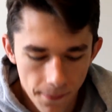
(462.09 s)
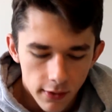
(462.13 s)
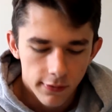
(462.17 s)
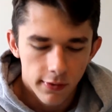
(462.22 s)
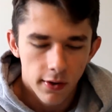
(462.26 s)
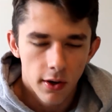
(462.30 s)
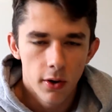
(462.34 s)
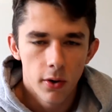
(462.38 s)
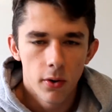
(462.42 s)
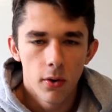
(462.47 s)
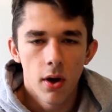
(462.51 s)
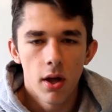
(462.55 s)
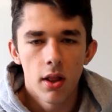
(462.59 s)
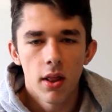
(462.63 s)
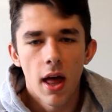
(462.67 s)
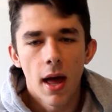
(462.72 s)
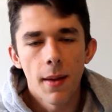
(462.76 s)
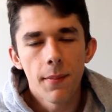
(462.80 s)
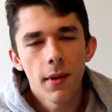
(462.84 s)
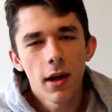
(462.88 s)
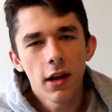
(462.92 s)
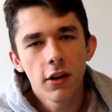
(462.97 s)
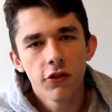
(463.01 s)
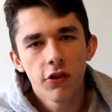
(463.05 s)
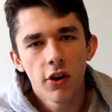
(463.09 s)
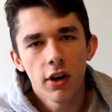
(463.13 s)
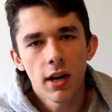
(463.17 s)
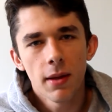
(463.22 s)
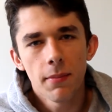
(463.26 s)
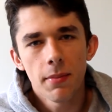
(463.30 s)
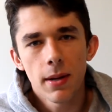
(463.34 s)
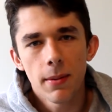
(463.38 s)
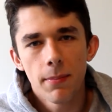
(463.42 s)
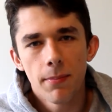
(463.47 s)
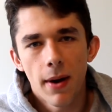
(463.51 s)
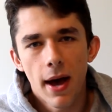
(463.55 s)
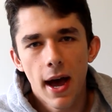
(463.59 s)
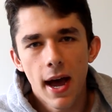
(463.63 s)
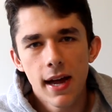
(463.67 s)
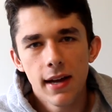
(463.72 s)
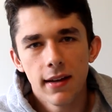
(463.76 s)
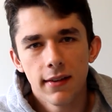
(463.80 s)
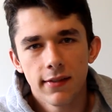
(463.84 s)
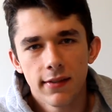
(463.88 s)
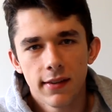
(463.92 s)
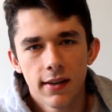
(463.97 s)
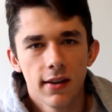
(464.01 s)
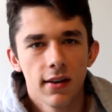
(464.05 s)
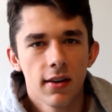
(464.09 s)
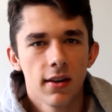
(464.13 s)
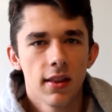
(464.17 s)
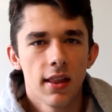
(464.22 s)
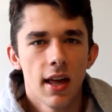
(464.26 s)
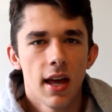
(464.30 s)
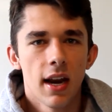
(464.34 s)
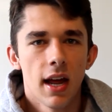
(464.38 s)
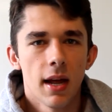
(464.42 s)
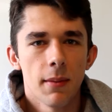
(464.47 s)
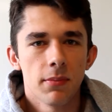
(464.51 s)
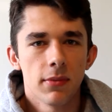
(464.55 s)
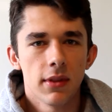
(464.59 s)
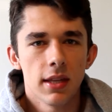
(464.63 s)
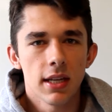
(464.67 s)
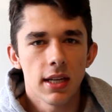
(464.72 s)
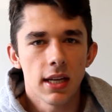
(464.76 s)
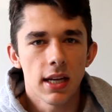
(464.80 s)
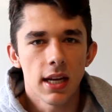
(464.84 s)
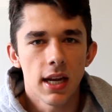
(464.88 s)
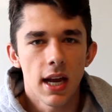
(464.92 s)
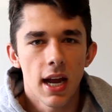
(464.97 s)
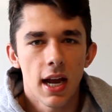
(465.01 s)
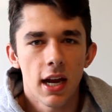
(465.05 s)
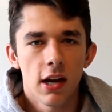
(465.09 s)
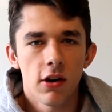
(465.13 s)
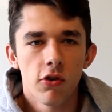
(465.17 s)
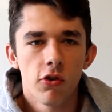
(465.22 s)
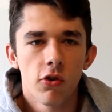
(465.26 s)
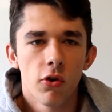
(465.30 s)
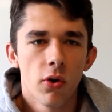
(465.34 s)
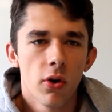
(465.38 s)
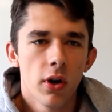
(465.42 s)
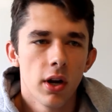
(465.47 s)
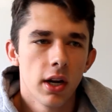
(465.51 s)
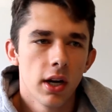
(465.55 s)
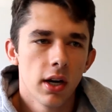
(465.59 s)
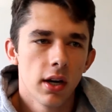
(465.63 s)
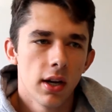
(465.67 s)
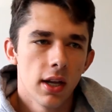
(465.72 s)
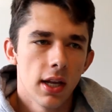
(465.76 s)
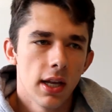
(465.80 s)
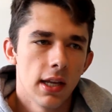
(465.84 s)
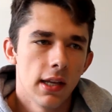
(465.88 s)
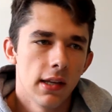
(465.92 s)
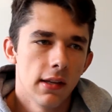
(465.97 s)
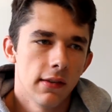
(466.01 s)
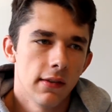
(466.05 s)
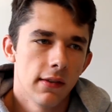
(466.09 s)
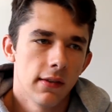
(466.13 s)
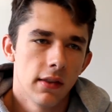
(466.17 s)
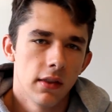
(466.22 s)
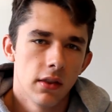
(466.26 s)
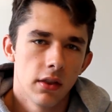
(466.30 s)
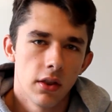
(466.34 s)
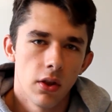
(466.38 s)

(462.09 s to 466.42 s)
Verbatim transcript: So I'm not trying to be biased here that I'm thinking Android is